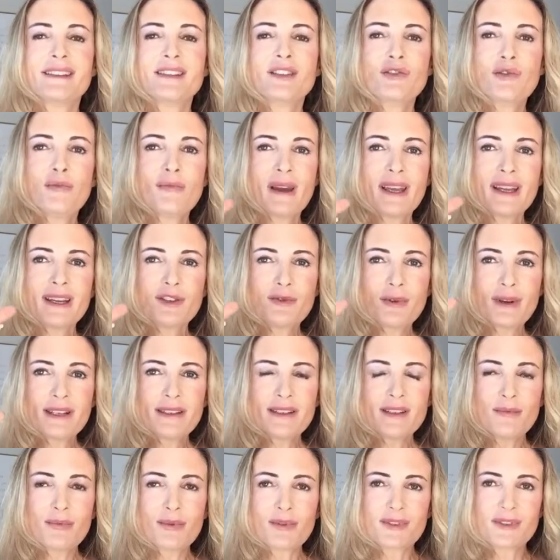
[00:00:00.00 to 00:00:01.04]
You make
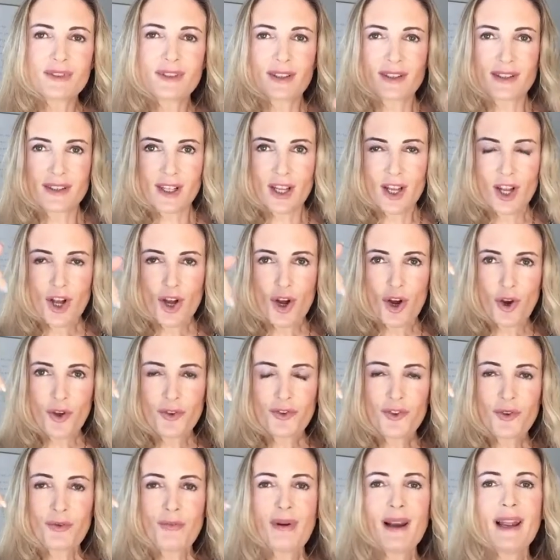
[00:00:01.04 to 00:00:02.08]
20% on
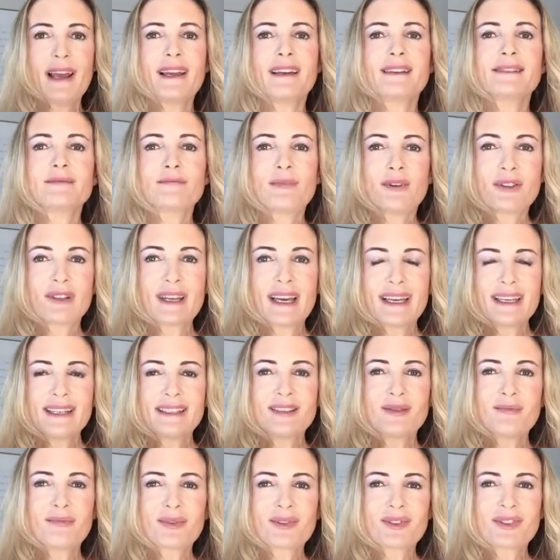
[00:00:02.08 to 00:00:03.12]
the place, but
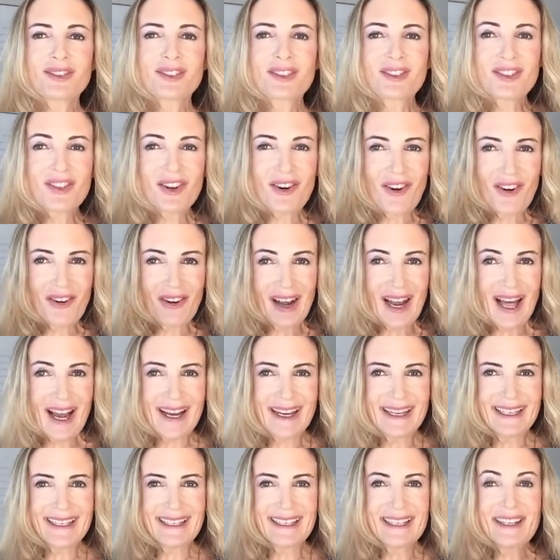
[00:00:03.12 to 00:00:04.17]
80%
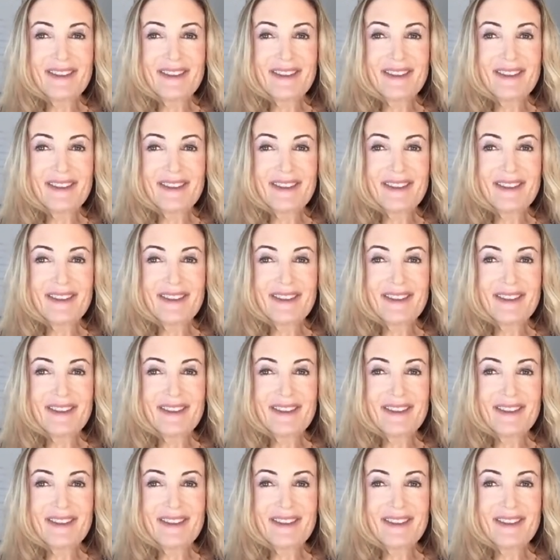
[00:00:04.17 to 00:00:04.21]
online.